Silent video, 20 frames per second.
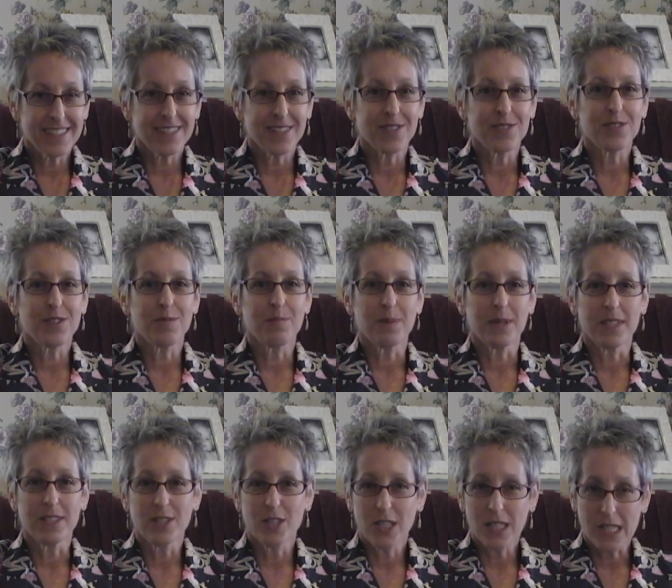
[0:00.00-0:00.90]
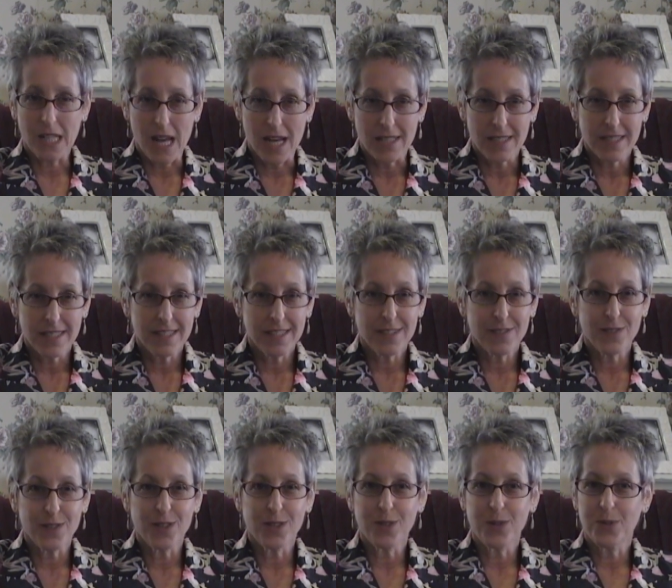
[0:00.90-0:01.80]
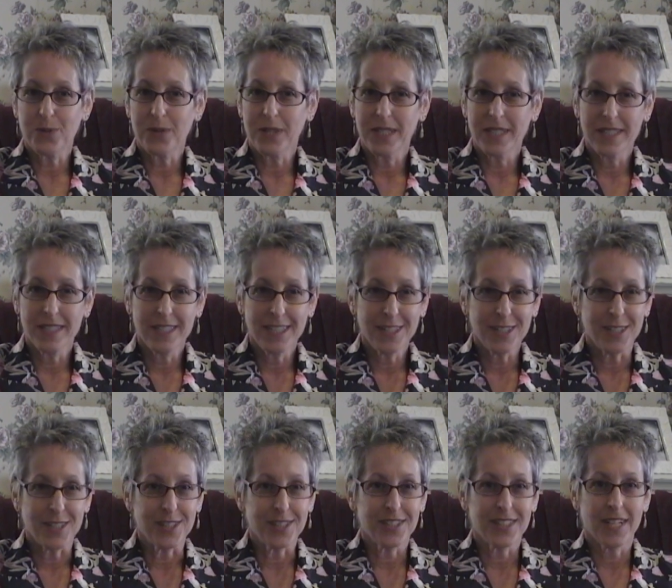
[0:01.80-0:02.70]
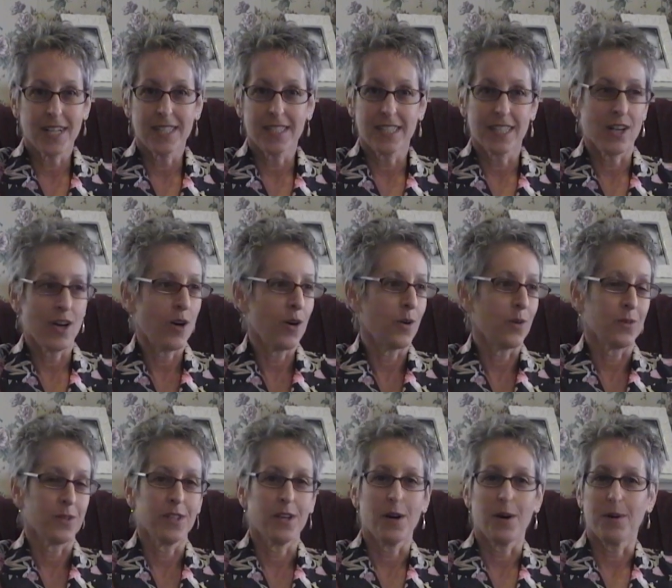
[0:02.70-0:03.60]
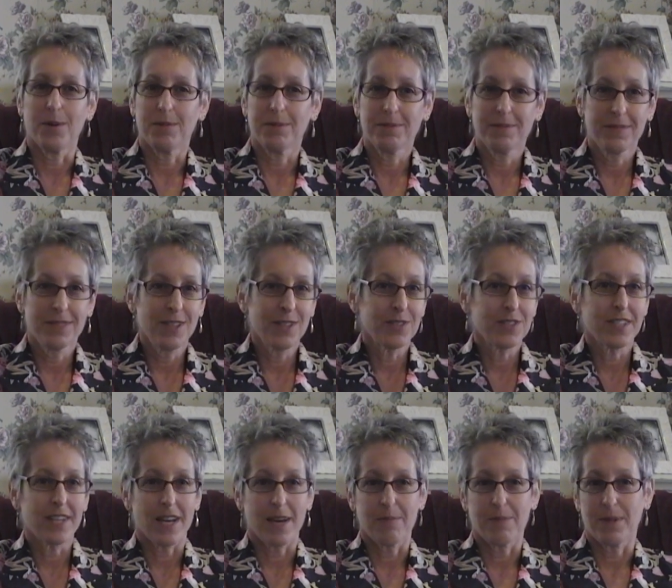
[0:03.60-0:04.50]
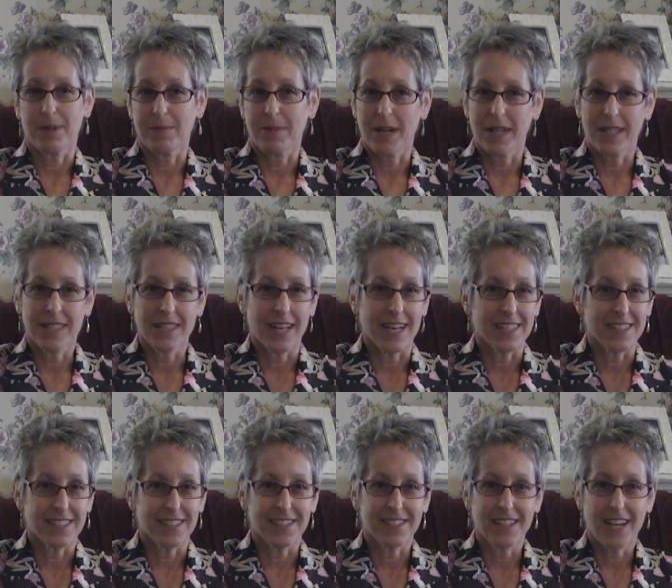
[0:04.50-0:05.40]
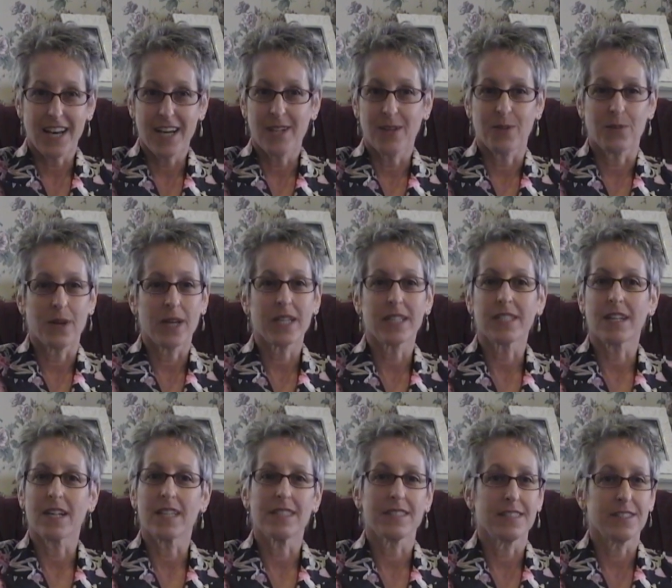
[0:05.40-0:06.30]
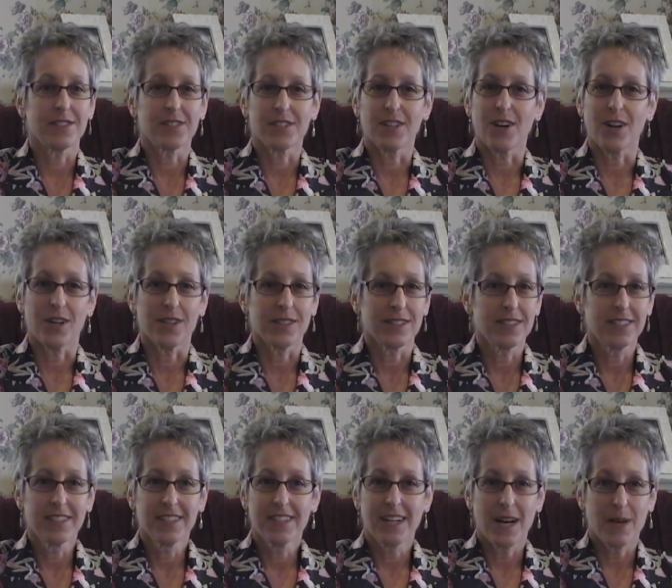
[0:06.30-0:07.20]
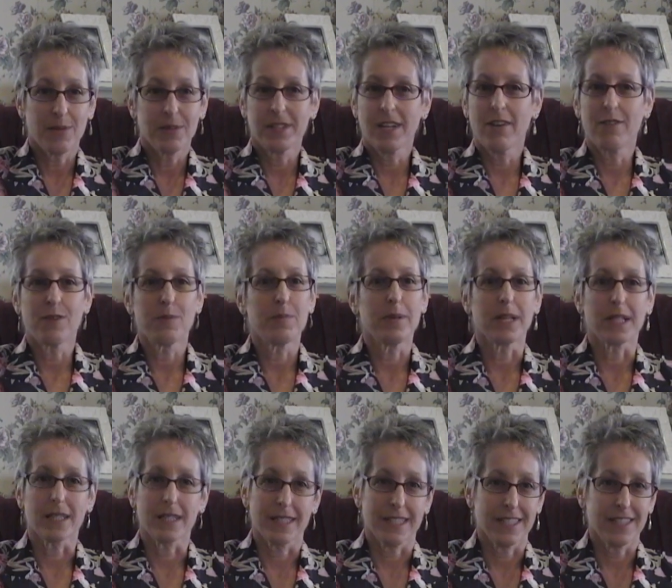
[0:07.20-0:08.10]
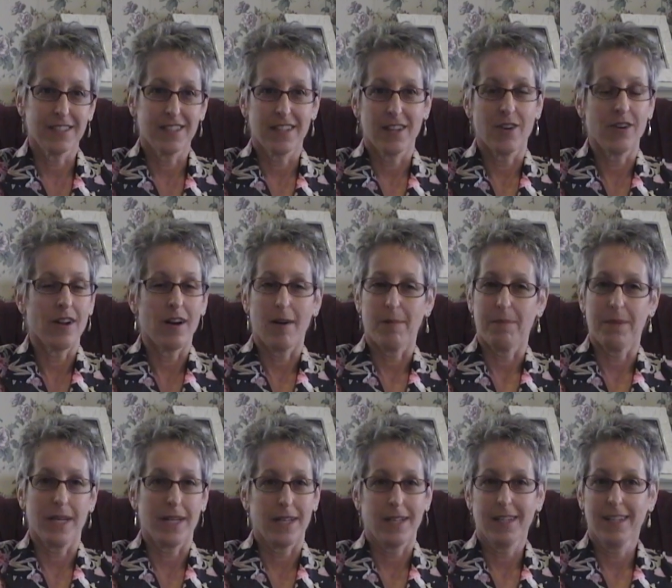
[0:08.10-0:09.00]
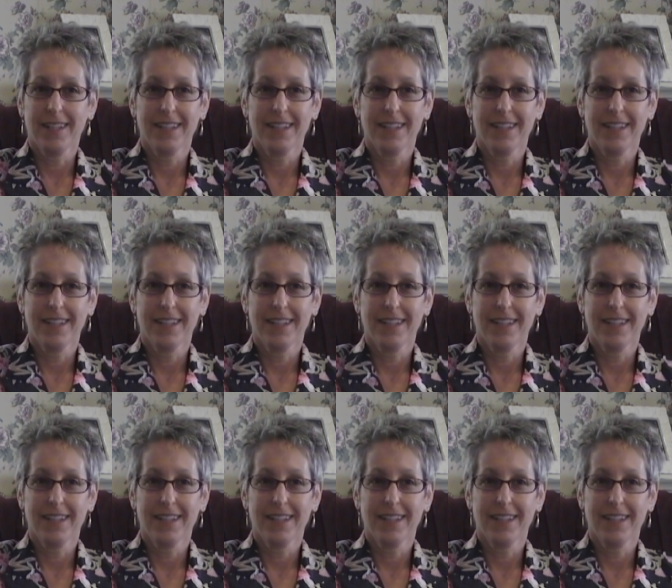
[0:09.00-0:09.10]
Those have been your glasses for 3 years. And I said, oh no, those can't be my glasses. I don't recognize these at all. I would never pick these. They're not me.